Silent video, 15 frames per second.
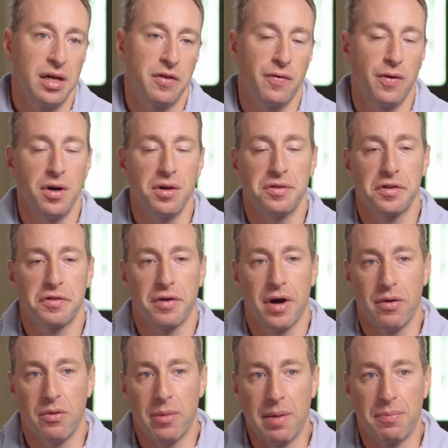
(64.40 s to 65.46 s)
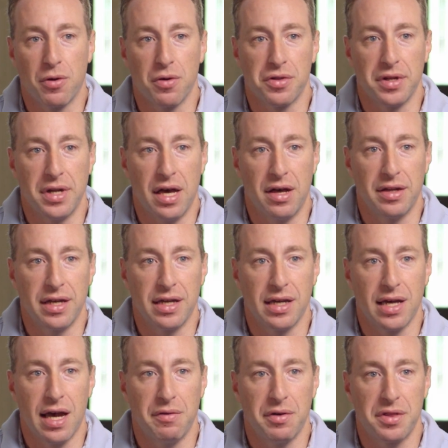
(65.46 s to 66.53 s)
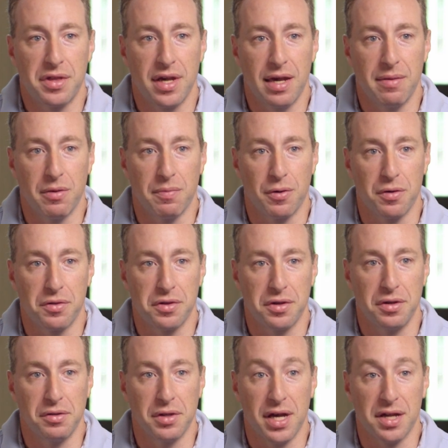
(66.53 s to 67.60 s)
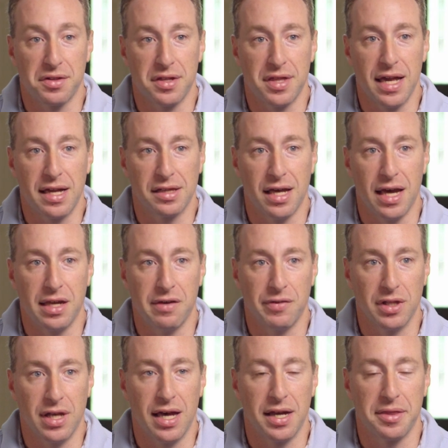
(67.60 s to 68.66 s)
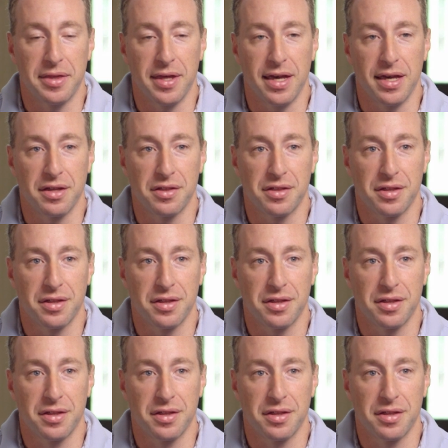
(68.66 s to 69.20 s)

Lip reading: As far as describing my personality, I would say I'm a person who likes to take light of a lot of things.